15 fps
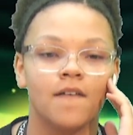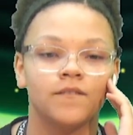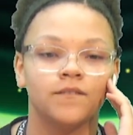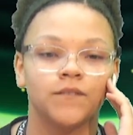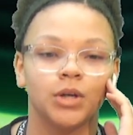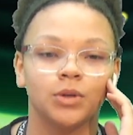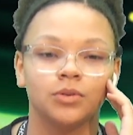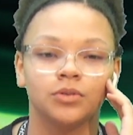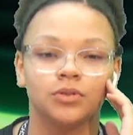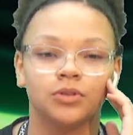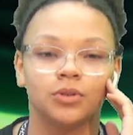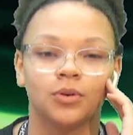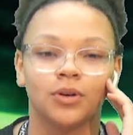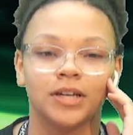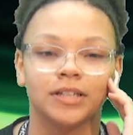food,
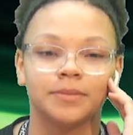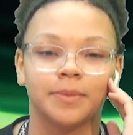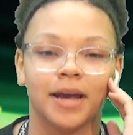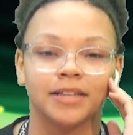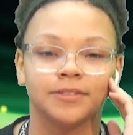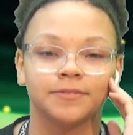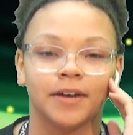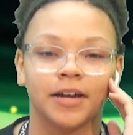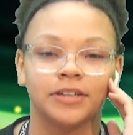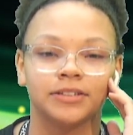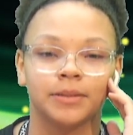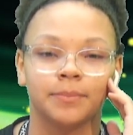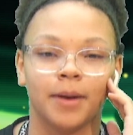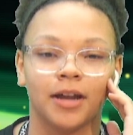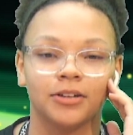toys, pacifiers,
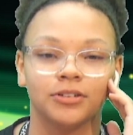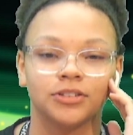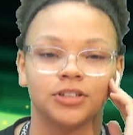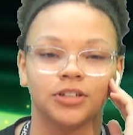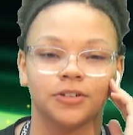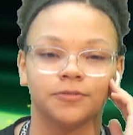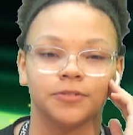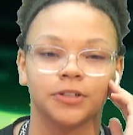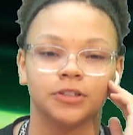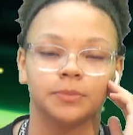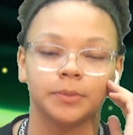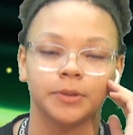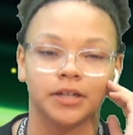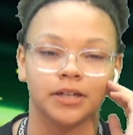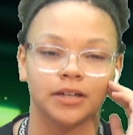and bottles to your first
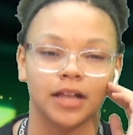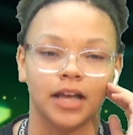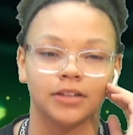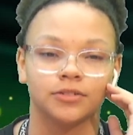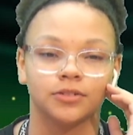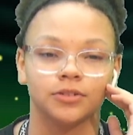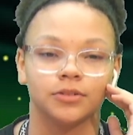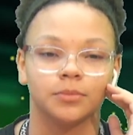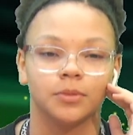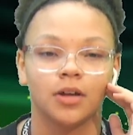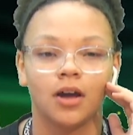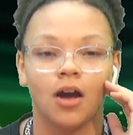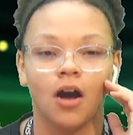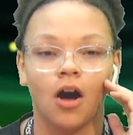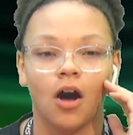period classroom.
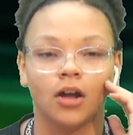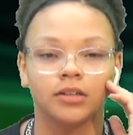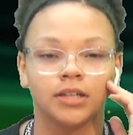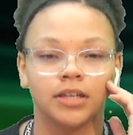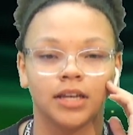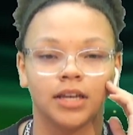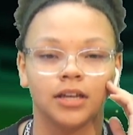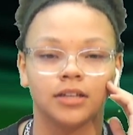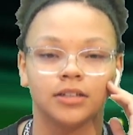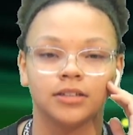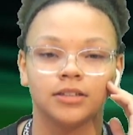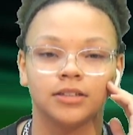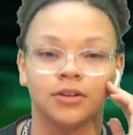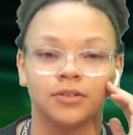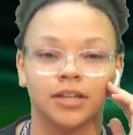All dona-
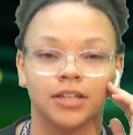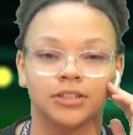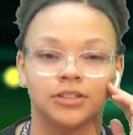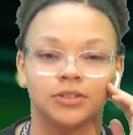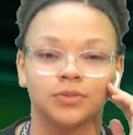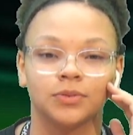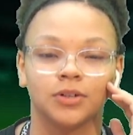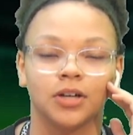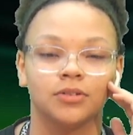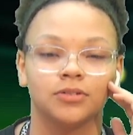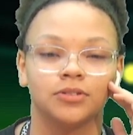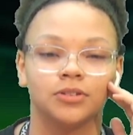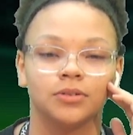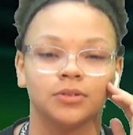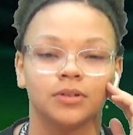donations will go
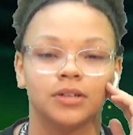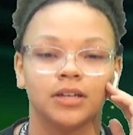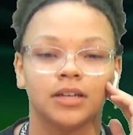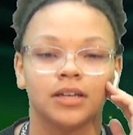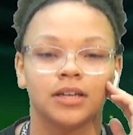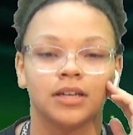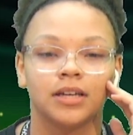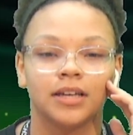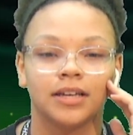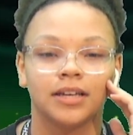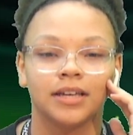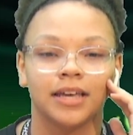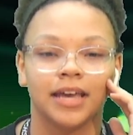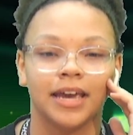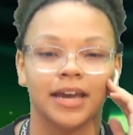to
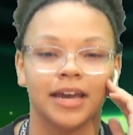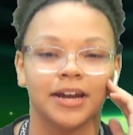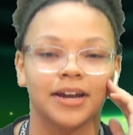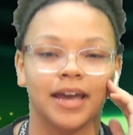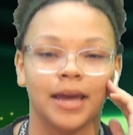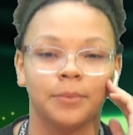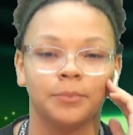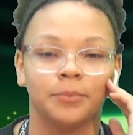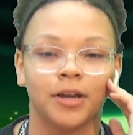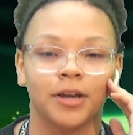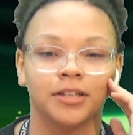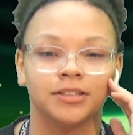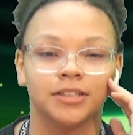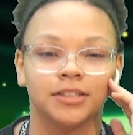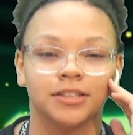Care and Pregnancy
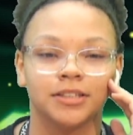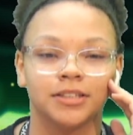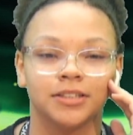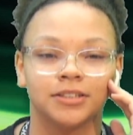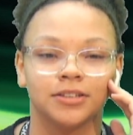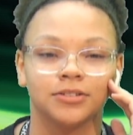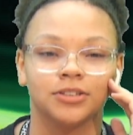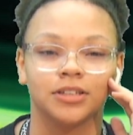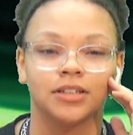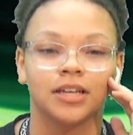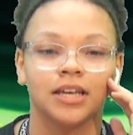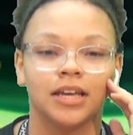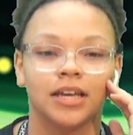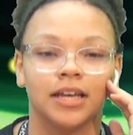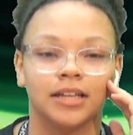Solution,
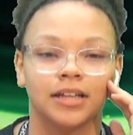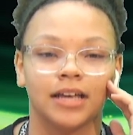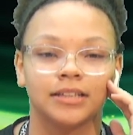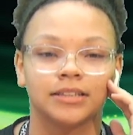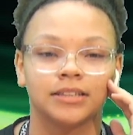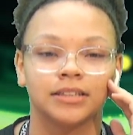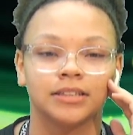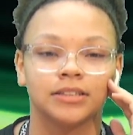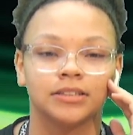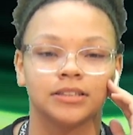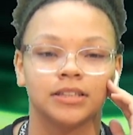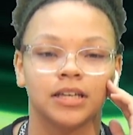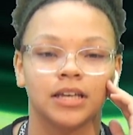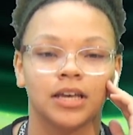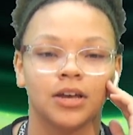and the classes
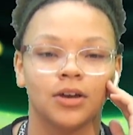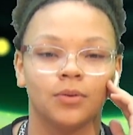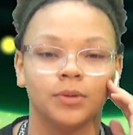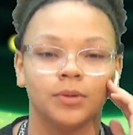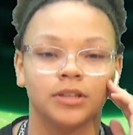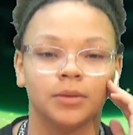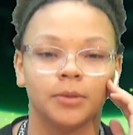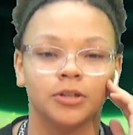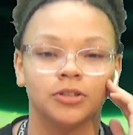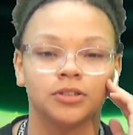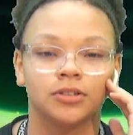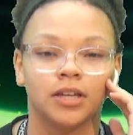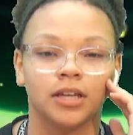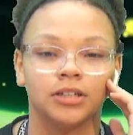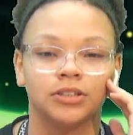with the most
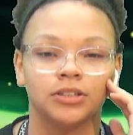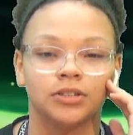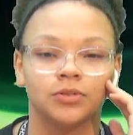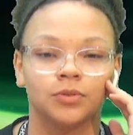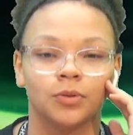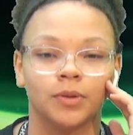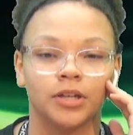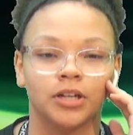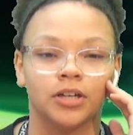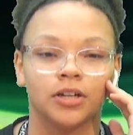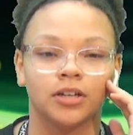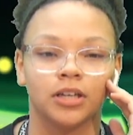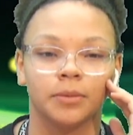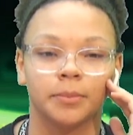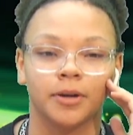donations will win a
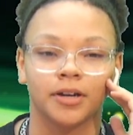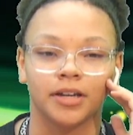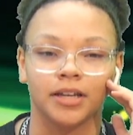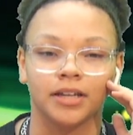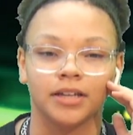cookie party.